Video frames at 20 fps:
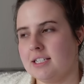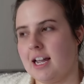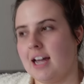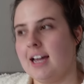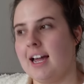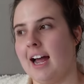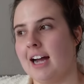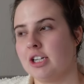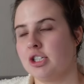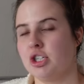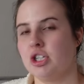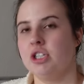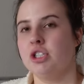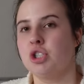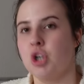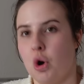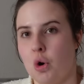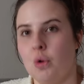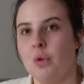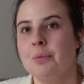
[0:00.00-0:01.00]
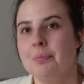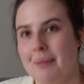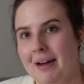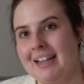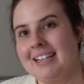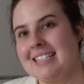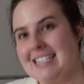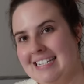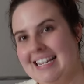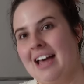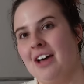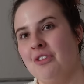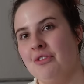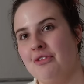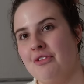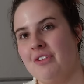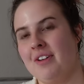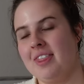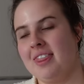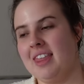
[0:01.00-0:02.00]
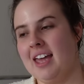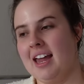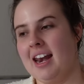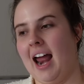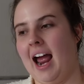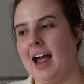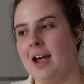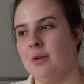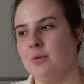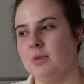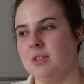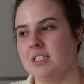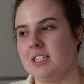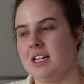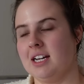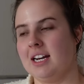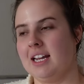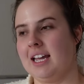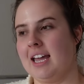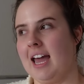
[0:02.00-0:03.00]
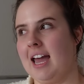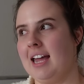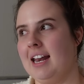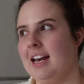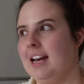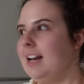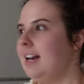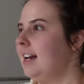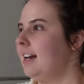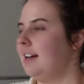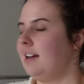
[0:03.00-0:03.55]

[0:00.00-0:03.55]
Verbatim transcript: I actually told myself that I was going to get